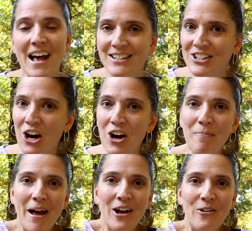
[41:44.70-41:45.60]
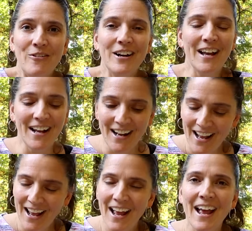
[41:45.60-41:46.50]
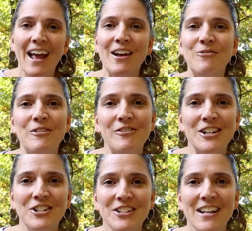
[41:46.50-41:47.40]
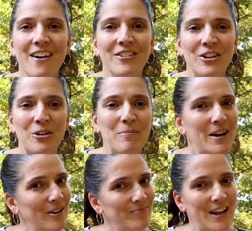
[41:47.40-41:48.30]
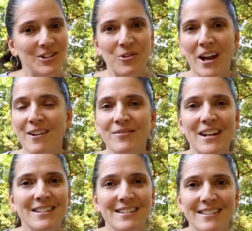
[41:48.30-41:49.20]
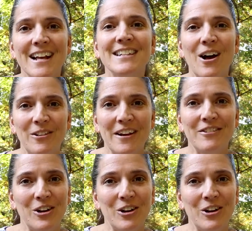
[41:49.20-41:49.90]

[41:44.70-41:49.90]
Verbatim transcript: start all back over again, and refresh yourself and go better. That's okay, that's how life